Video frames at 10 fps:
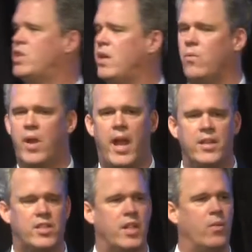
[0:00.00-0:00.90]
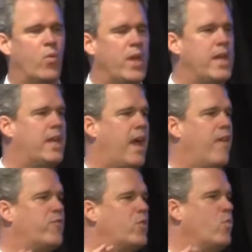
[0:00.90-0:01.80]
see what I see week
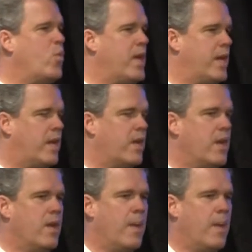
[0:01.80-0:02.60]
after week